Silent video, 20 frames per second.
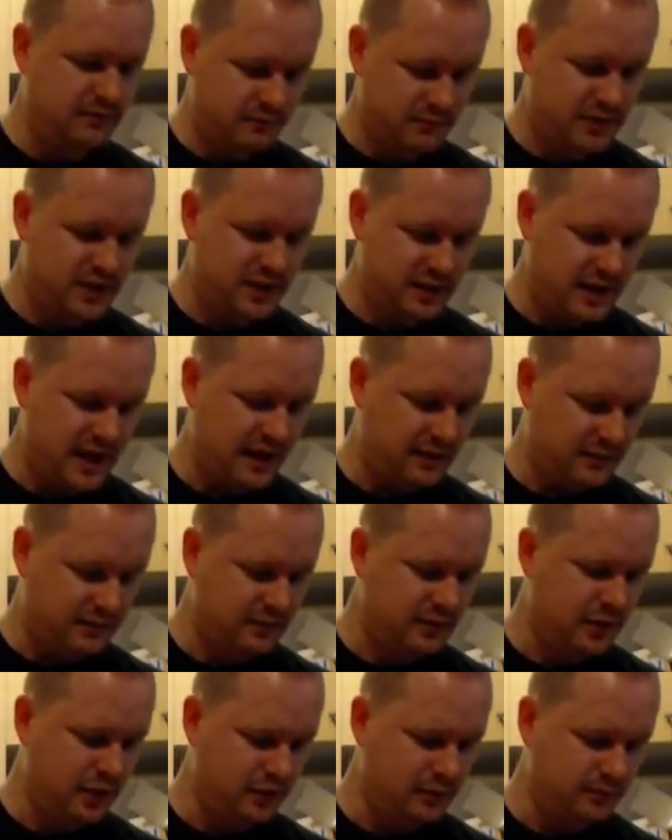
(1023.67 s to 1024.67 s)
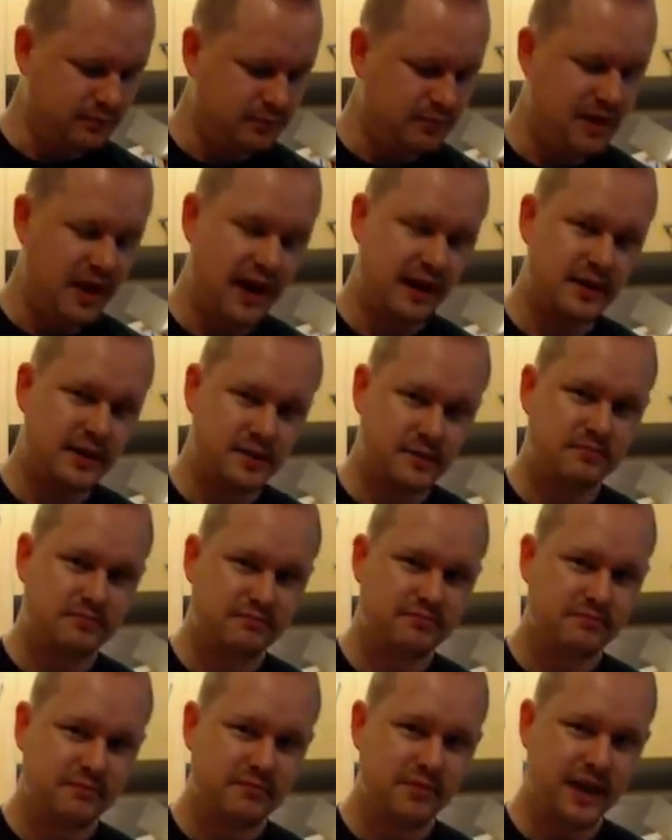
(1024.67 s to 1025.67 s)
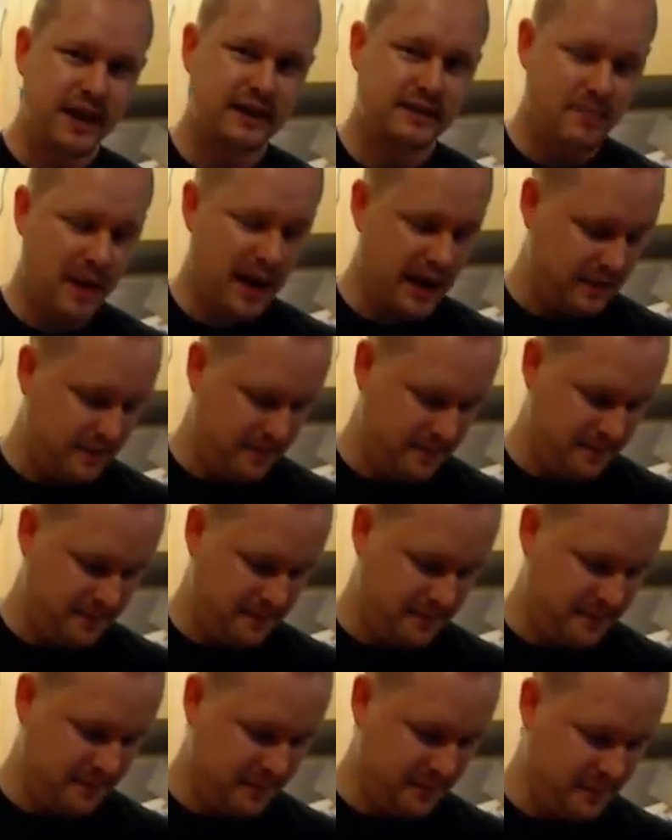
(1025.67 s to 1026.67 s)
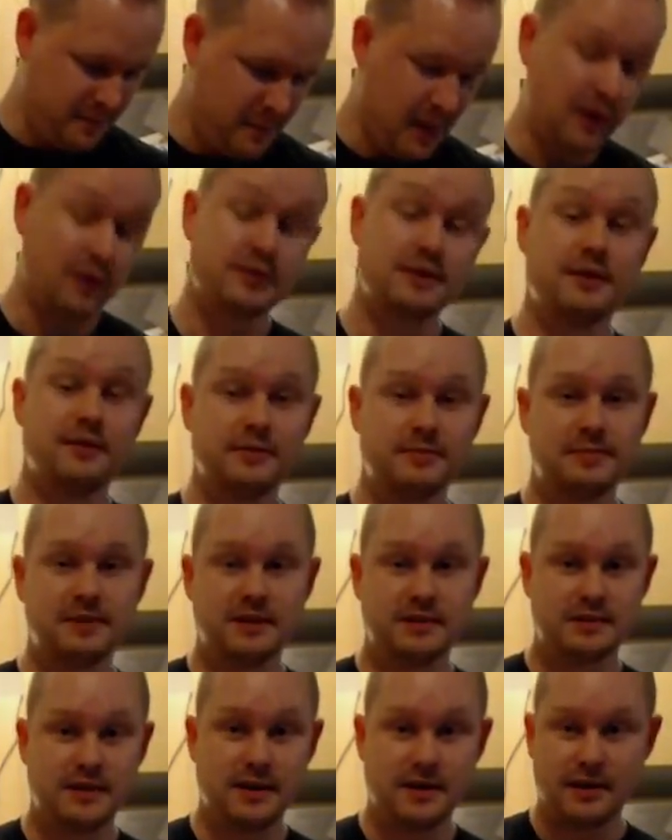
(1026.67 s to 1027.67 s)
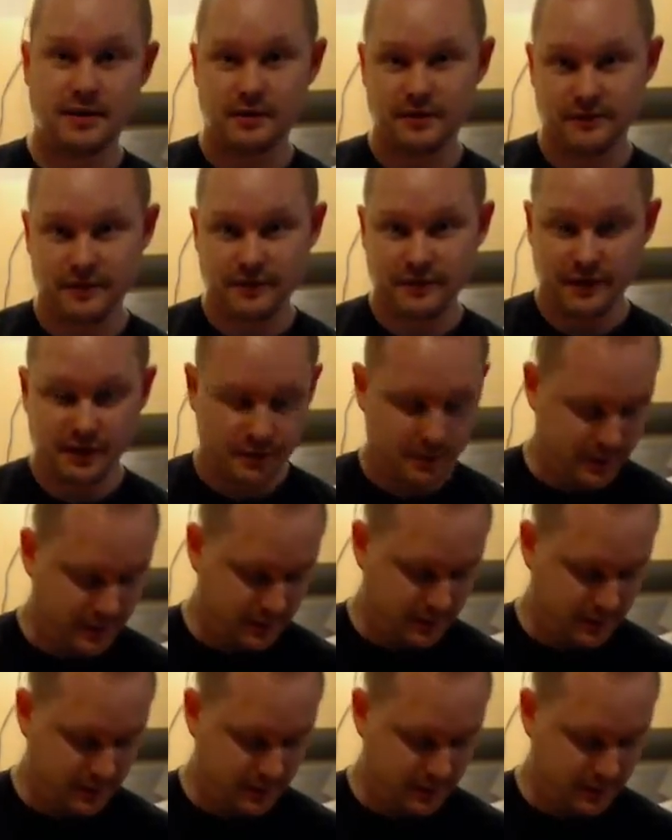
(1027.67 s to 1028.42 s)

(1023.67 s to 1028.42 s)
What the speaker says: just now. Cool. Thanks. Thanks, Patty. But also, seriously, thank you for following.